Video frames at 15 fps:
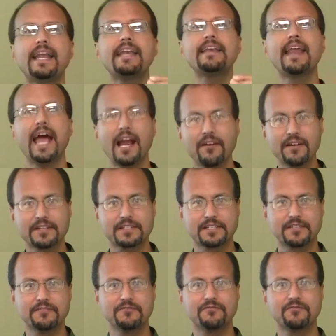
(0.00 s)
a
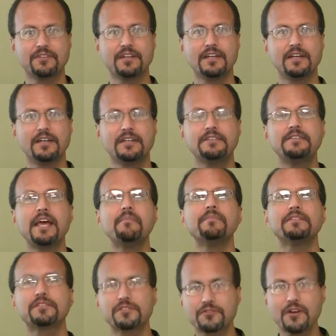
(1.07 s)
narrative
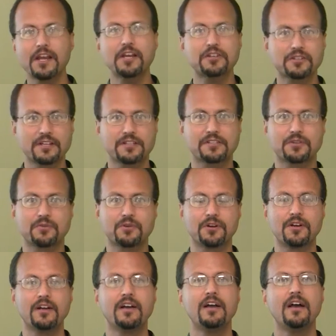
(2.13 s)
demonstration, as it
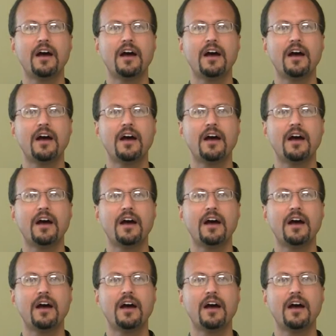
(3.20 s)
were,